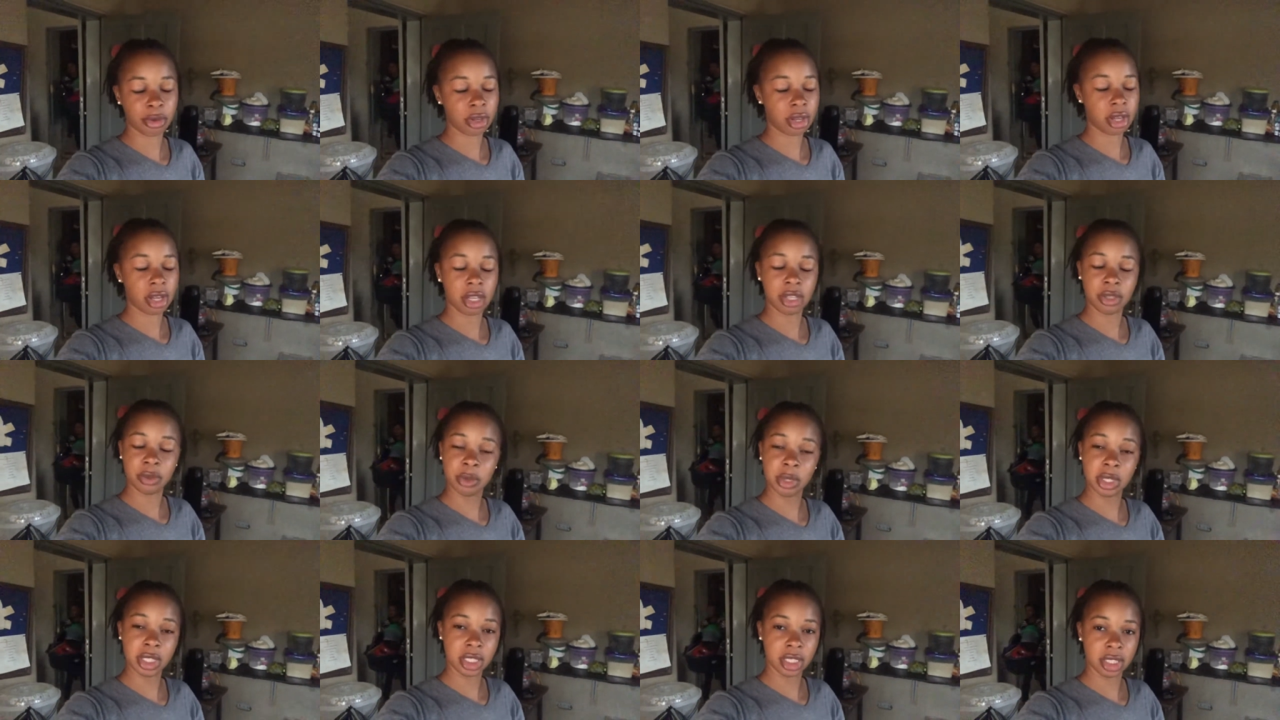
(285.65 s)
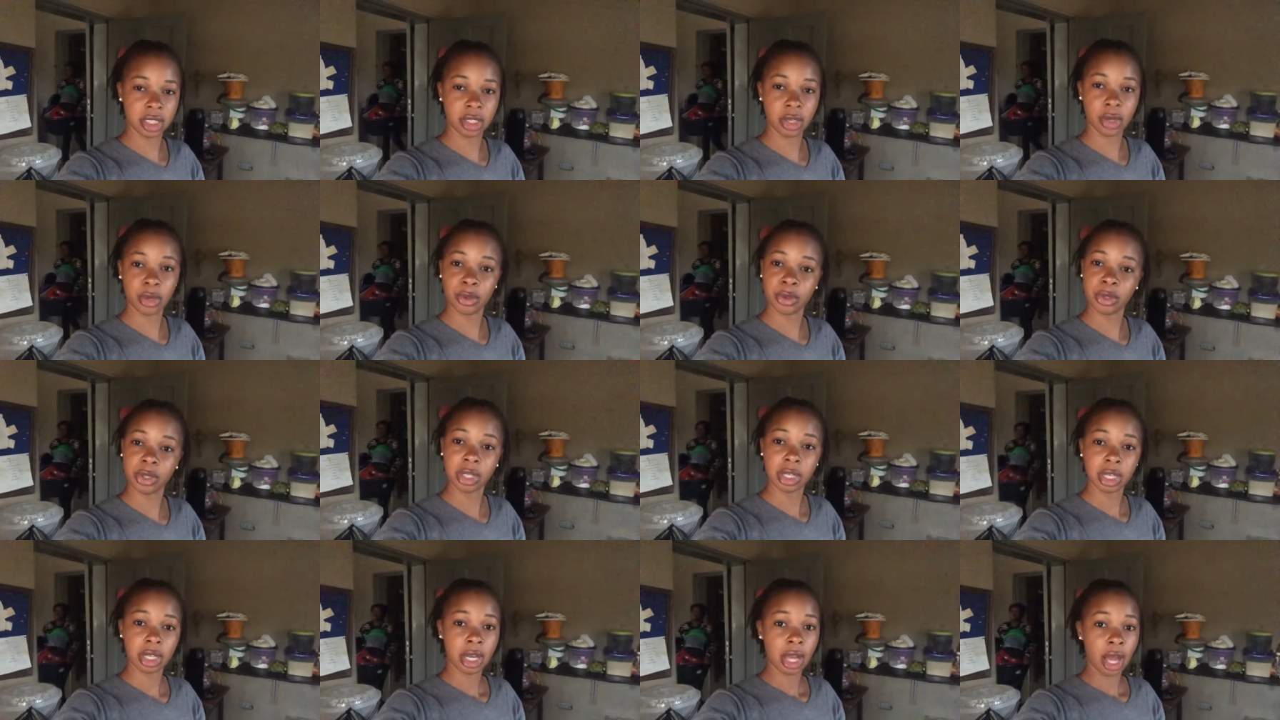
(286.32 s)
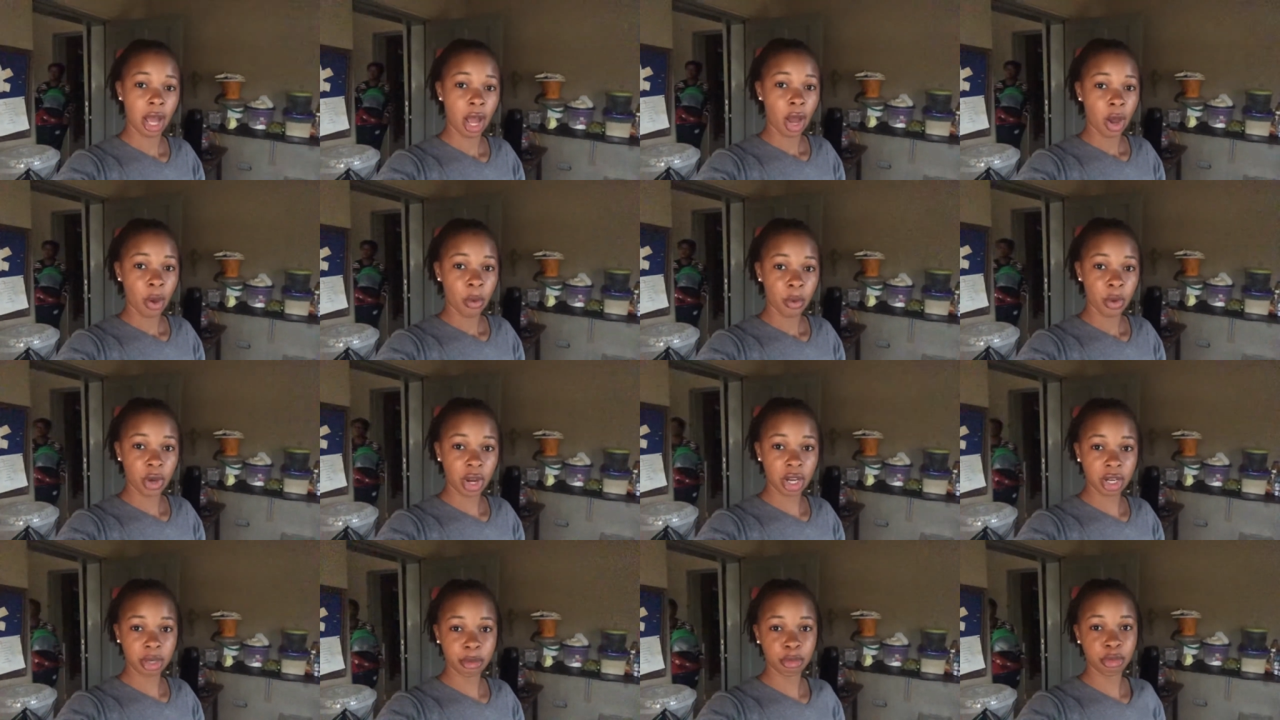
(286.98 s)
anyway so we're
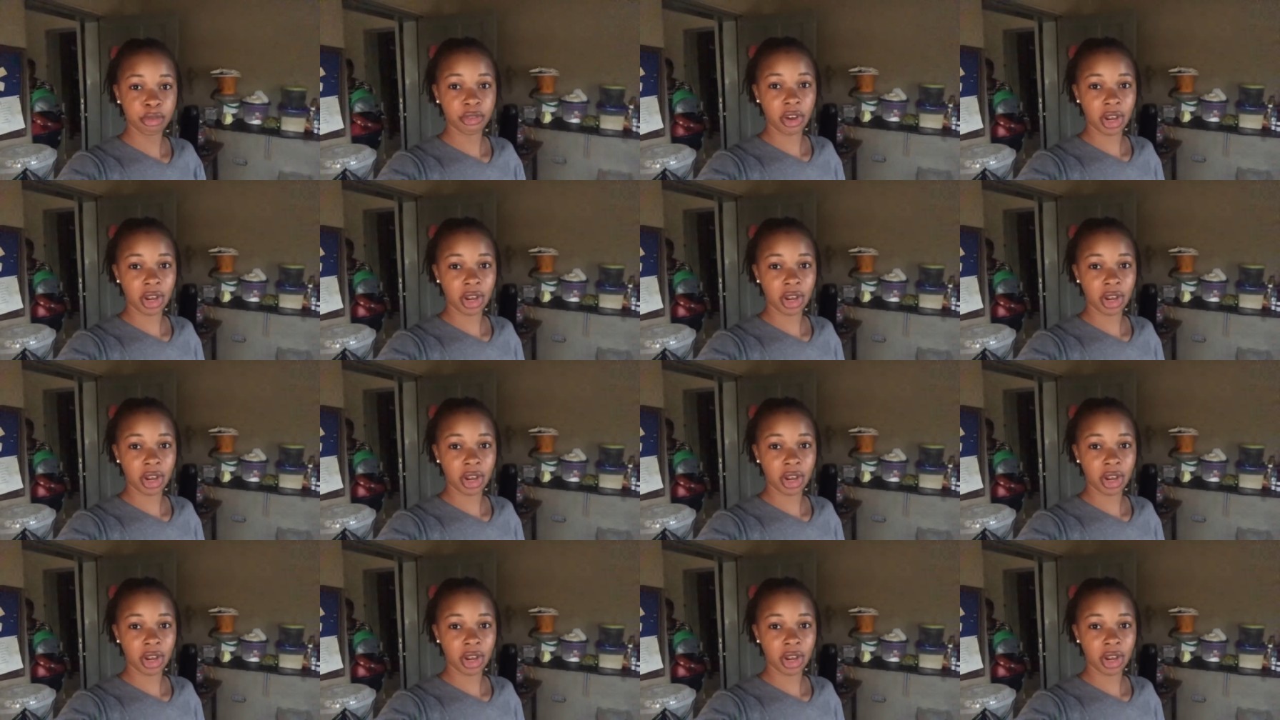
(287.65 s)
gonna move on